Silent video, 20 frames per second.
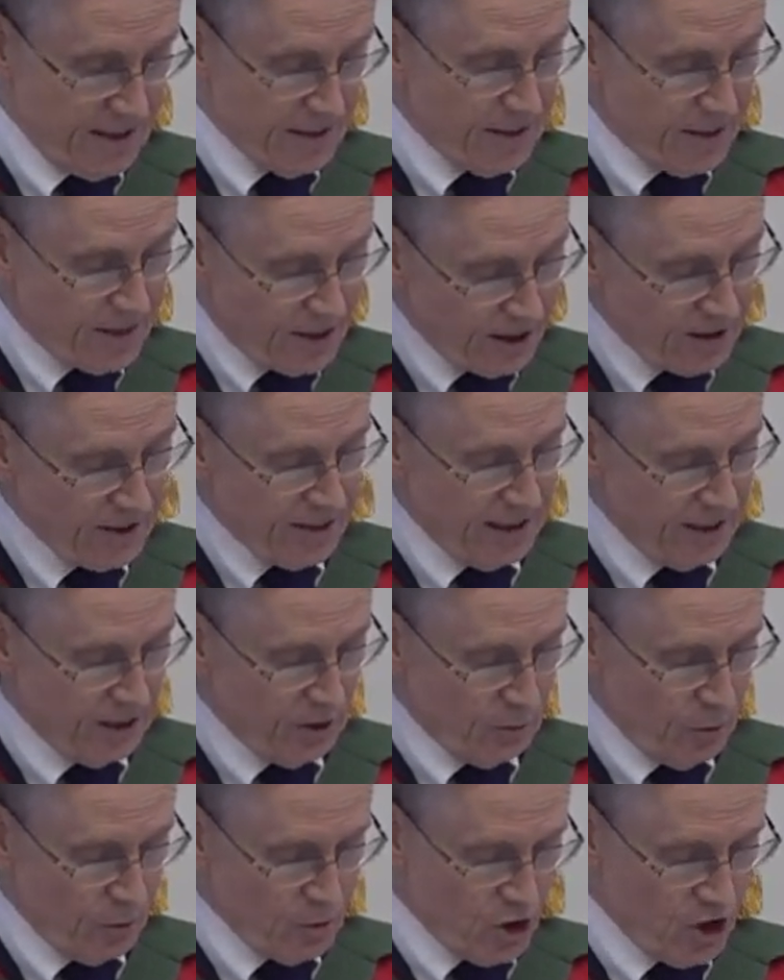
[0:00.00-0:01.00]
The third thing
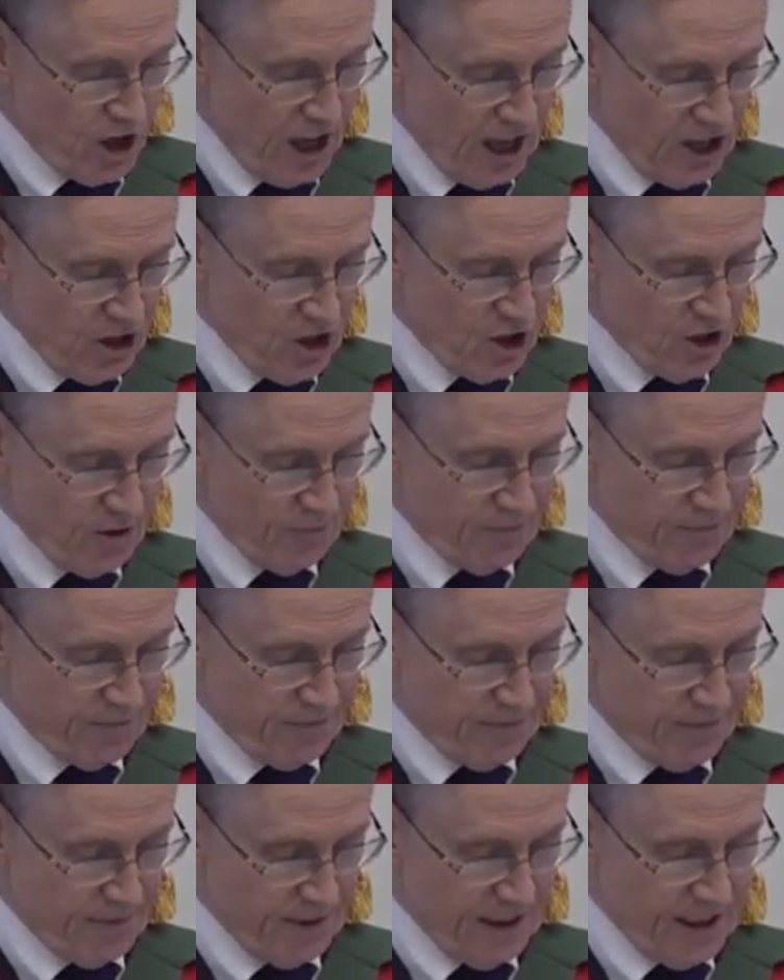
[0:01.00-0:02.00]
that won't change
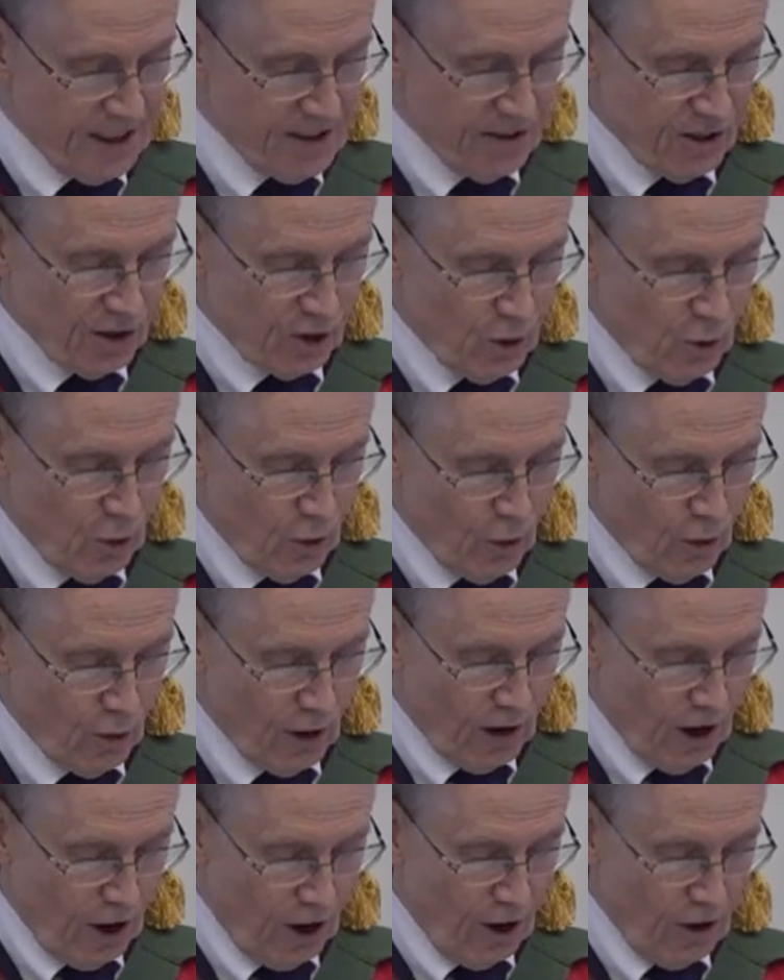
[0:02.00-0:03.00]
is the
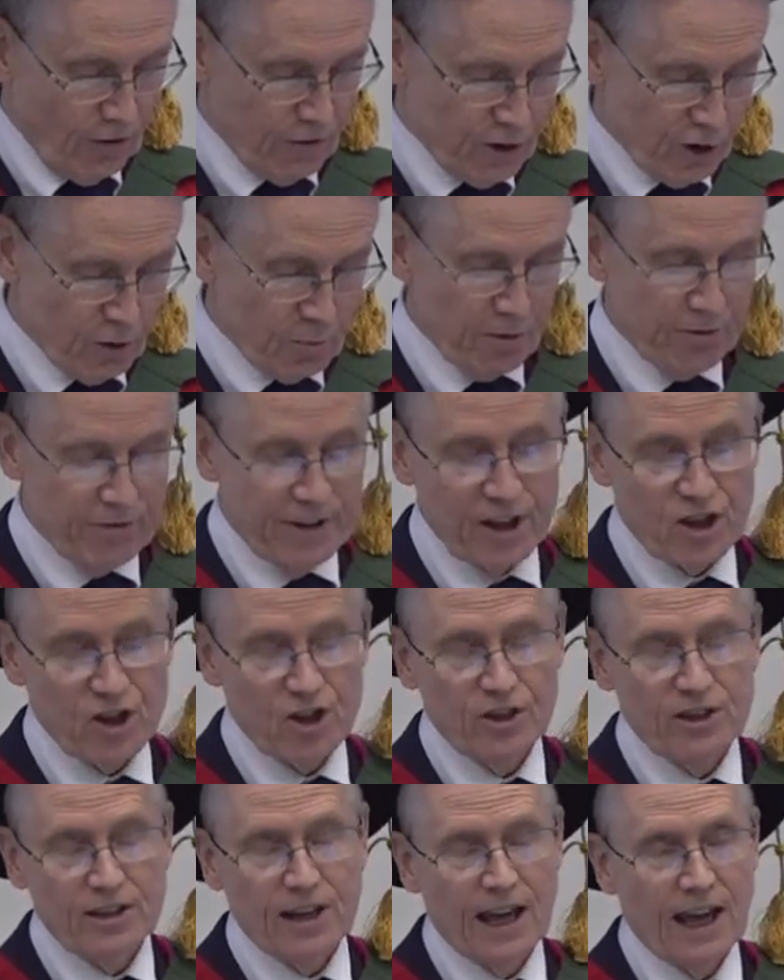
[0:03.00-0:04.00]
core of your
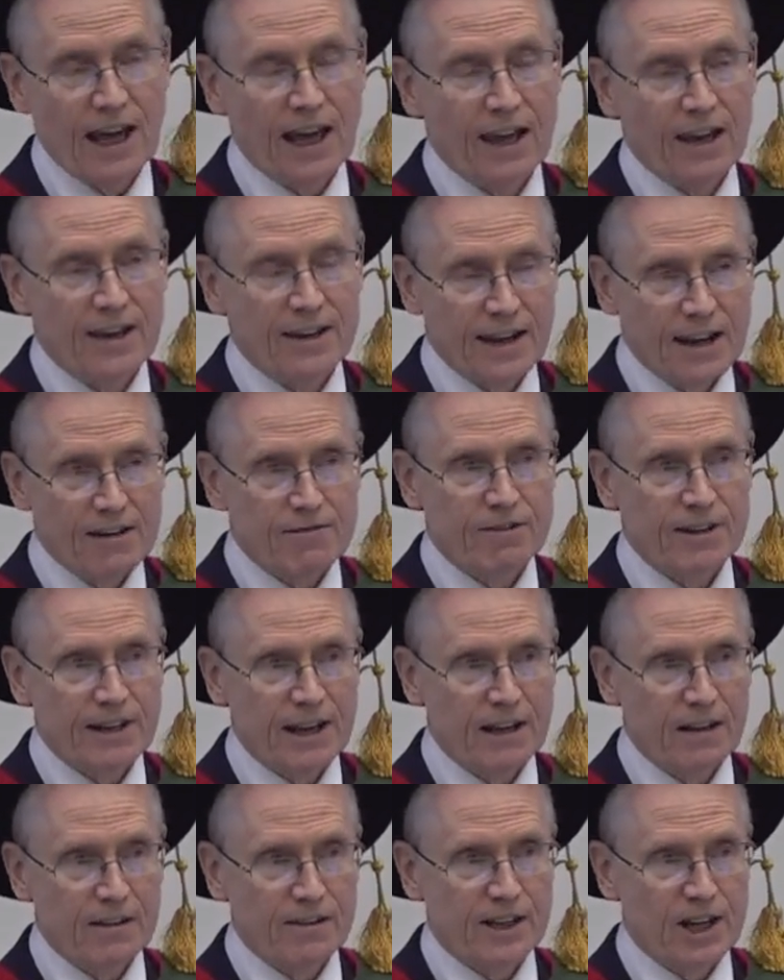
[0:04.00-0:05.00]
profession and every
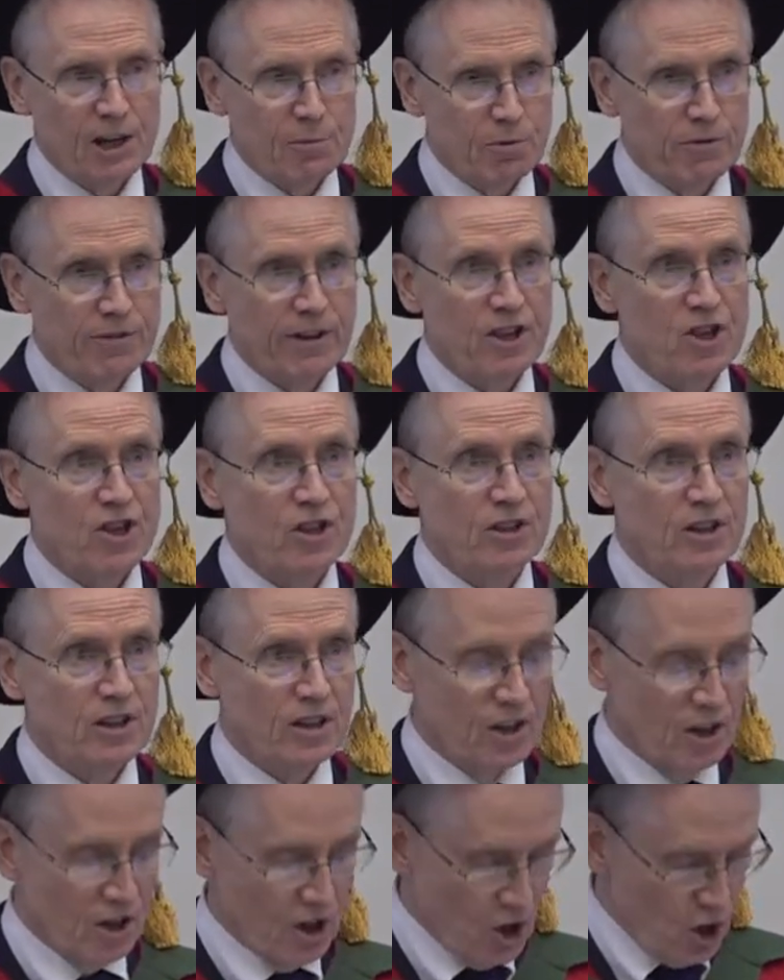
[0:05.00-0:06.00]
healthcare profession,
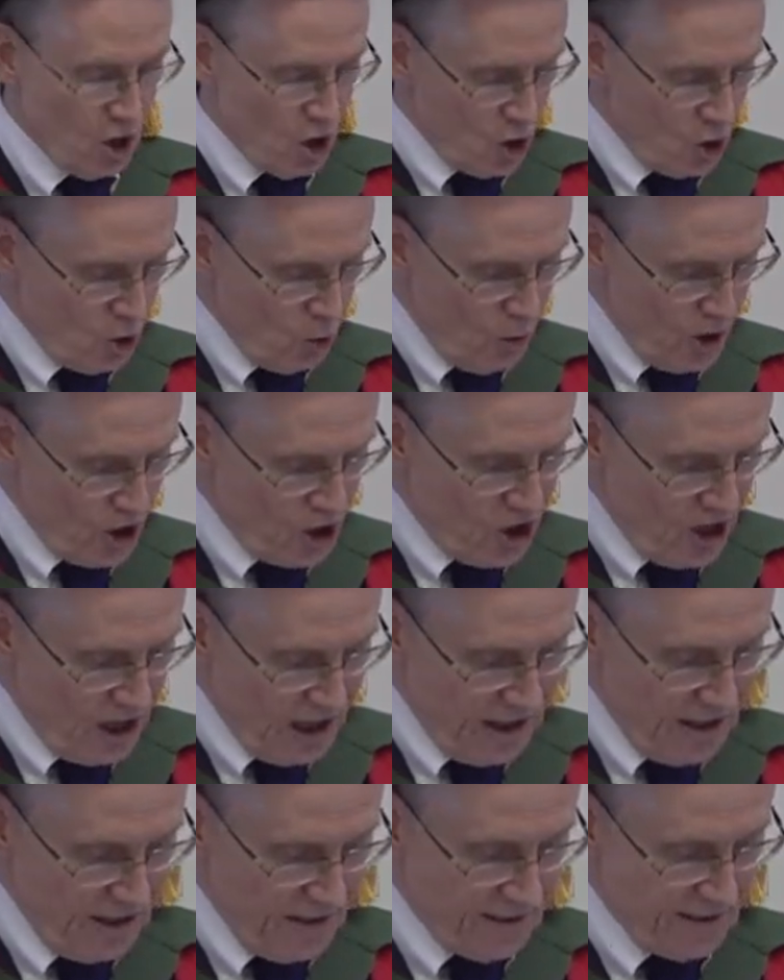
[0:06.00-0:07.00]
which
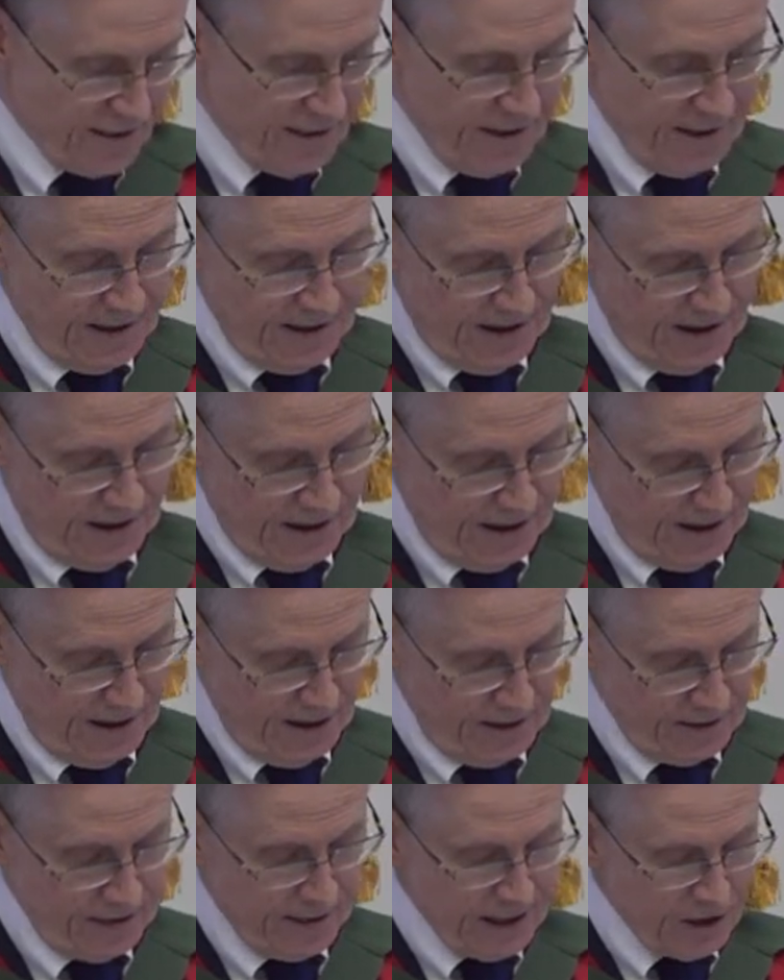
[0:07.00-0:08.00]
is
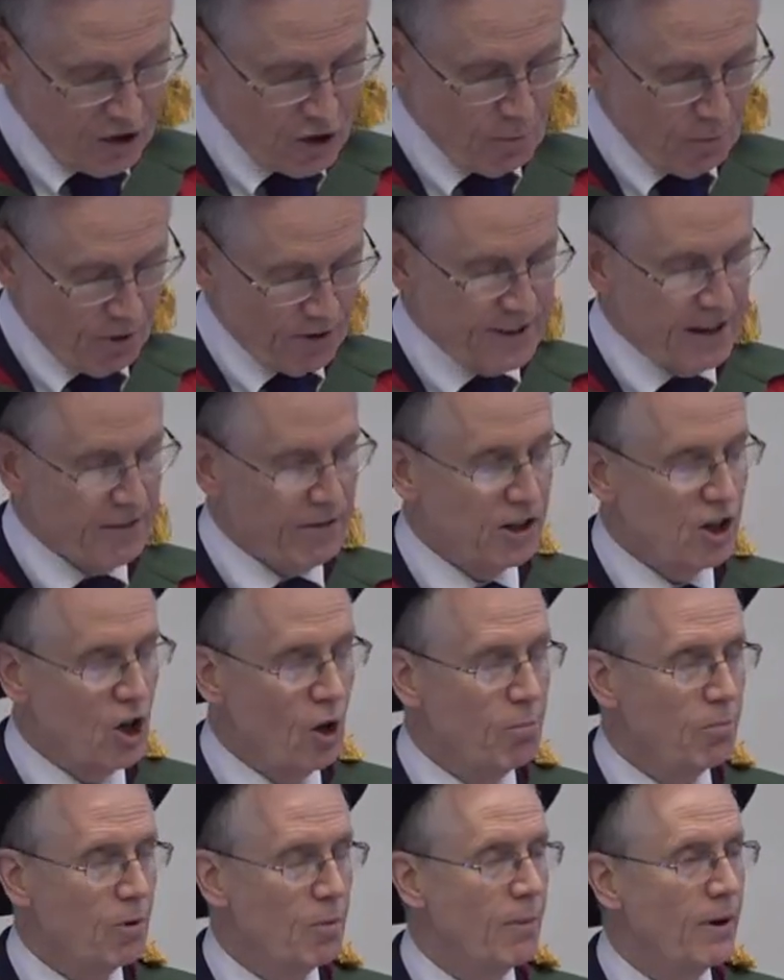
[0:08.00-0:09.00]
uh, the things you must never
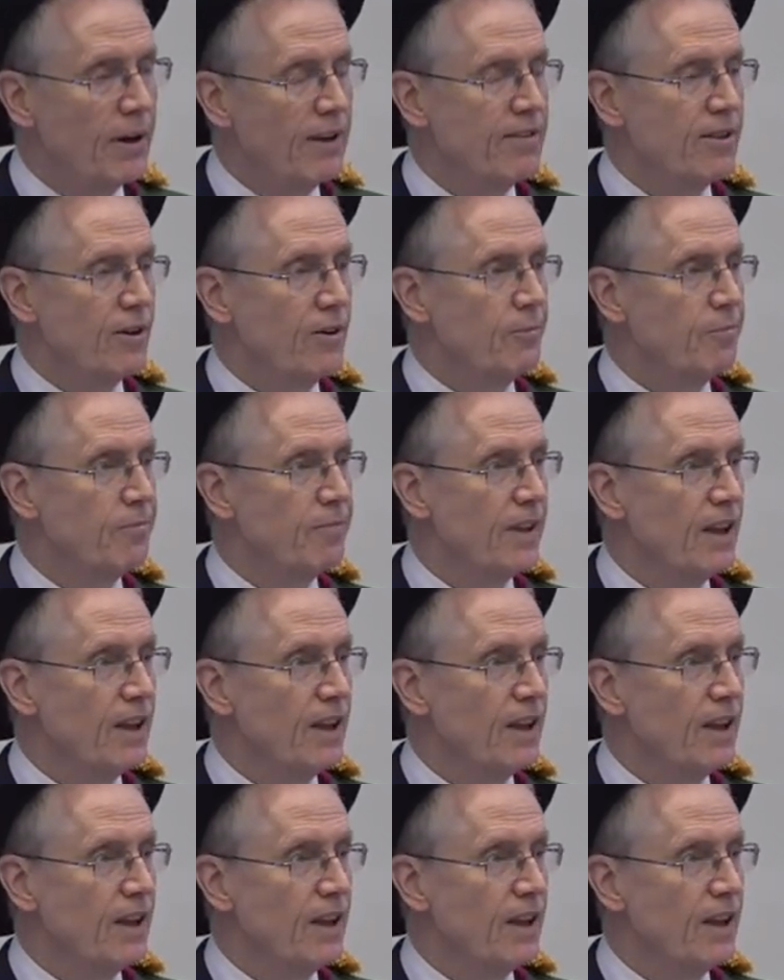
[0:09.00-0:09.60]
compromise on.